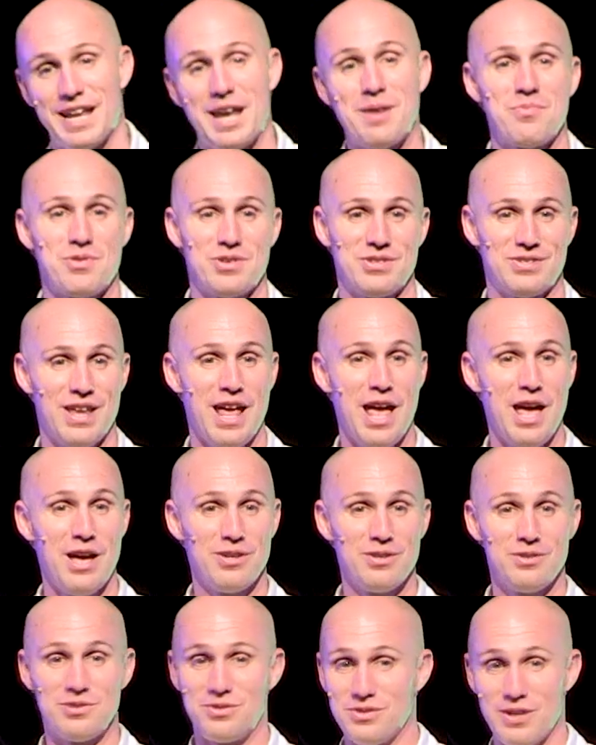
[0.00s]
neighbors,
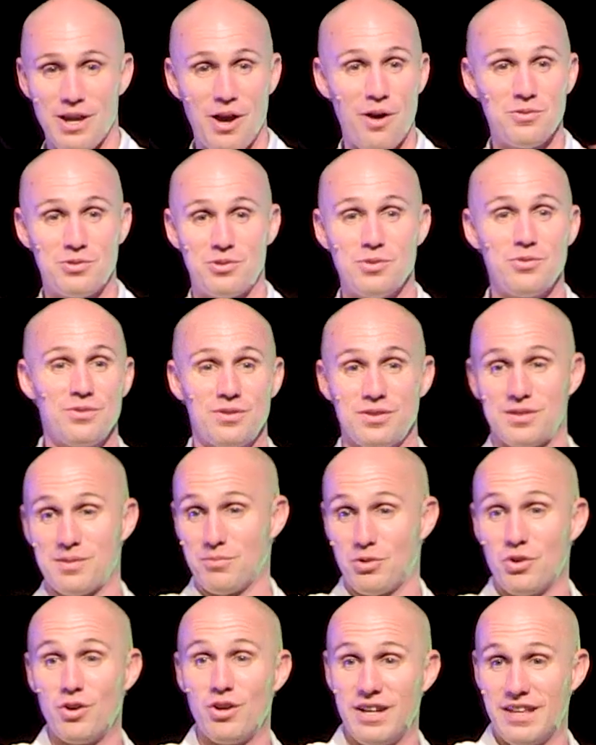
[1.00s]
help do
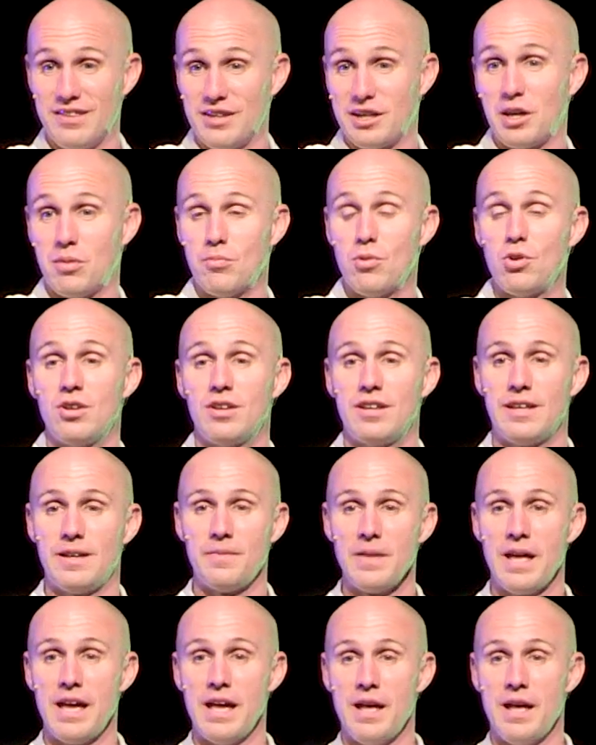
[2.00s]
some good in the community